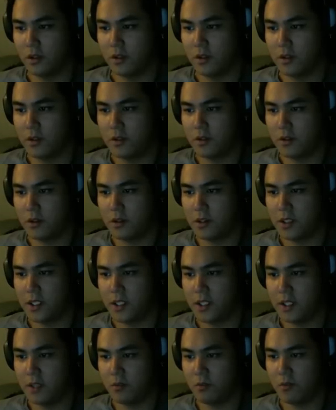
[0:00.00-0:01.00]

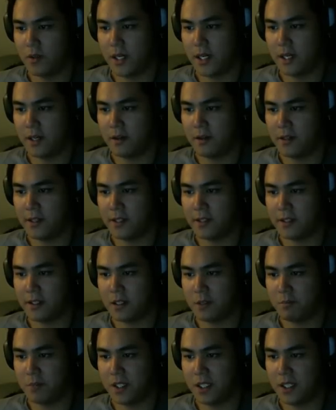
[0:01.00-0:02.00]
Searching around at the
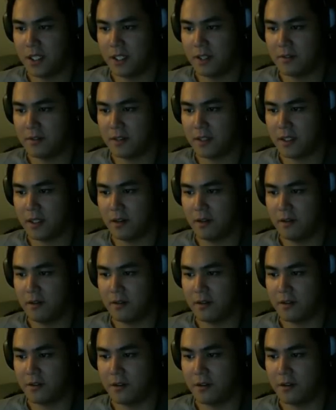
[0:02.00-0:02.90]
speed of sound.